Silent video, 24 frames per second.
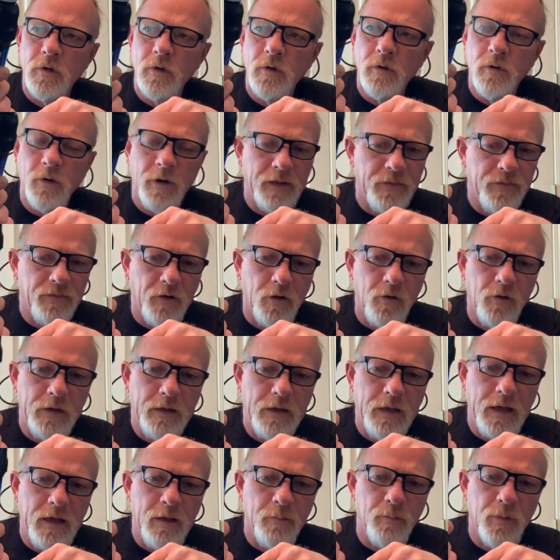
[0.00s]
like
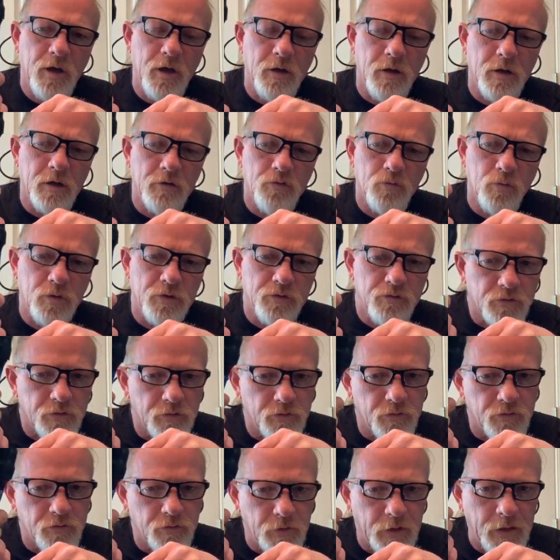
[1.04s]
$39, which
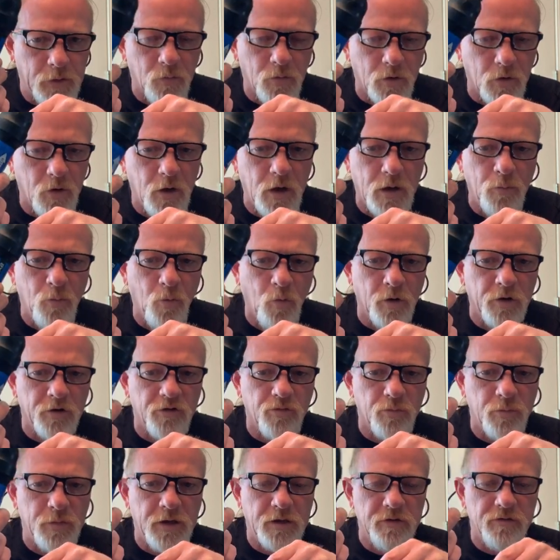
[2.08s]
is, they were a lot more
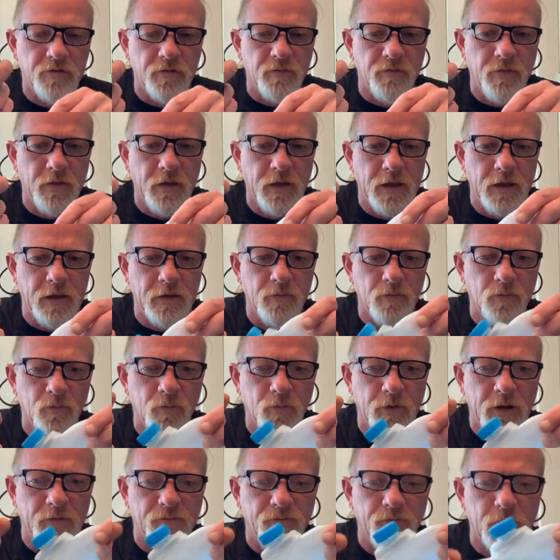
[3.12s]
expensive than that
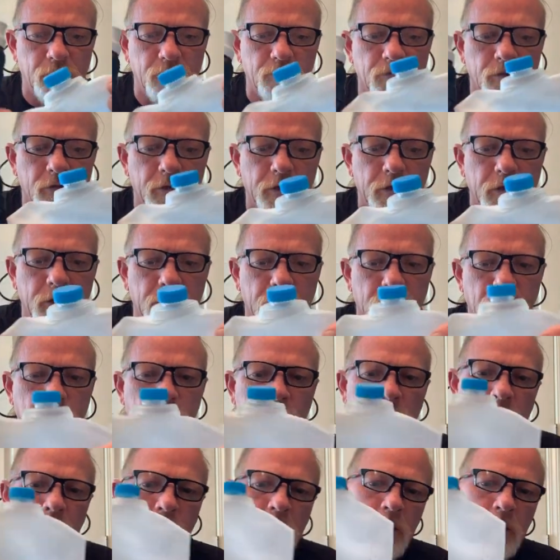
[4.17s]
when I first looked at them.